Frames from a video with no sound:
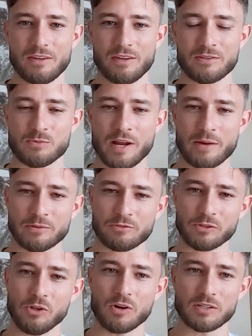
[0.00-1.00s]
it's been happening for
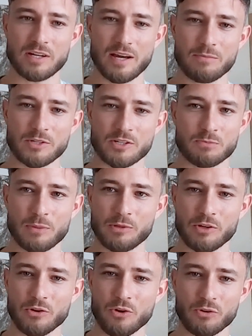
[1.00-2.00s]
a long time, but just people
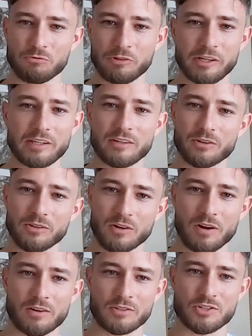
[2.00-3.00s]
are really no
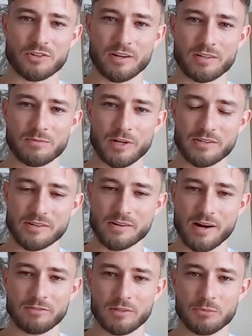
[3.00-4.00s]
longer constrained by
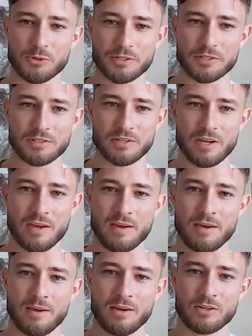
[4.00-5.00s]
geographic borders.
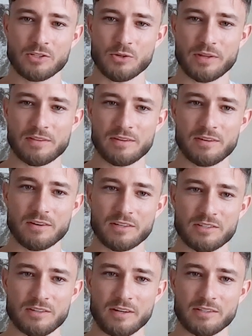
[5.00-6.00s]
So I think you're going to
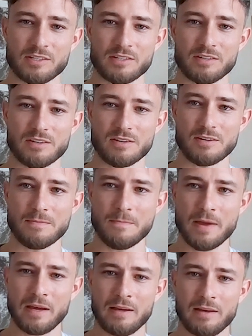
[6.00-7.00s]
start to see,
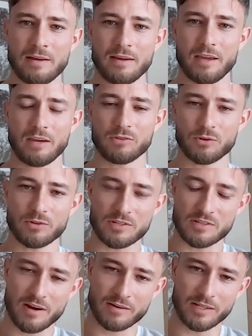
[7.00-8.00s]
even though
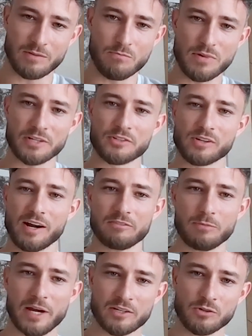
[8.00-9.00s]
there's currently a big
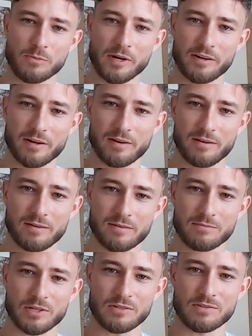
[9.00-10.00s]
drive back to America
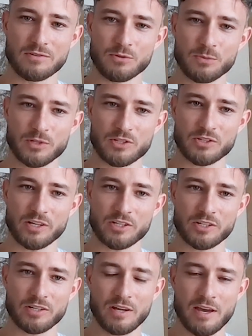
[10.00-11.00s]
because of the new
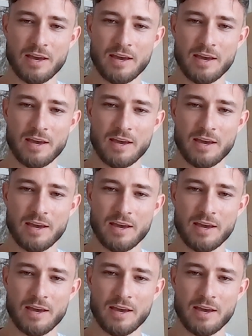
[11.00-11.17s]
administration,